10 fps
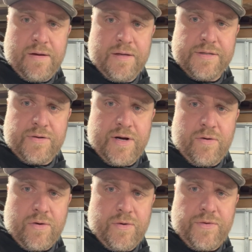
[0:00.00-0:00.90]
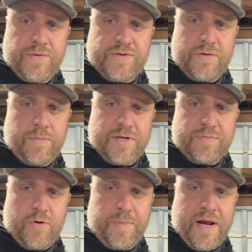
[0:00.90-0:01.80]
So I don't go through so much
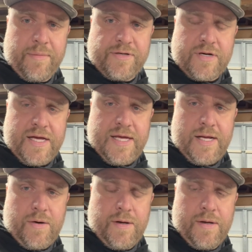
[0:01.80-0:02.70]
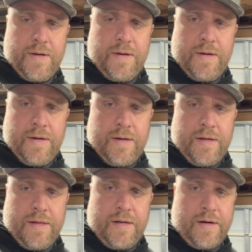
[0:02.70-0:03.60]
propane. I'm gonna try that out.
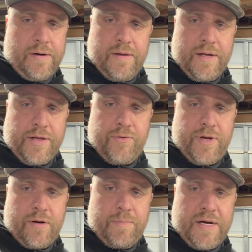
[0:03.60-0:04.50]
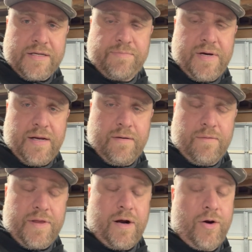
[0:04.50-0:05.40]
Like $300. But
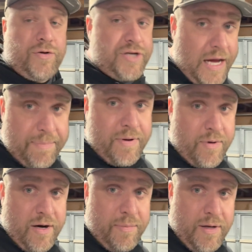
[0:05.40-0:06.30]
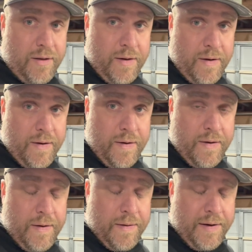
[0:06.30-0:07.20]
with our new shop that we're gonna build,
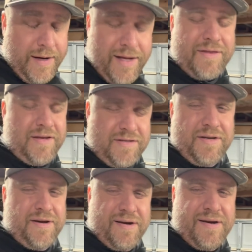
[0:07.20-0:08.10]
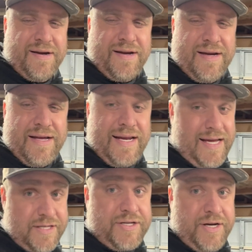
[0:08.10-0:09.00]
not this year,
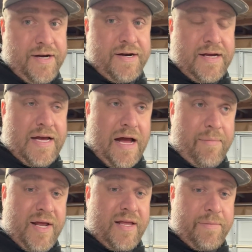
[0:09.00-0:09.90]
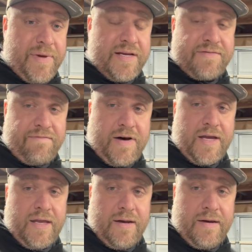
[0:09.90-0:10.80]
next year, I'm gonna get the biggest
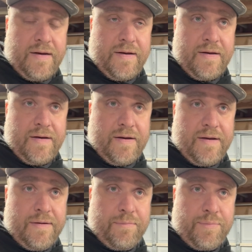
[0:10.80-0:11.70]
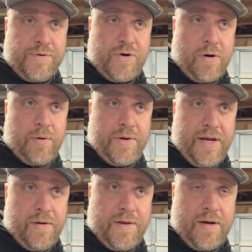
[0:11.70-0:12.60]
fucking turbo heater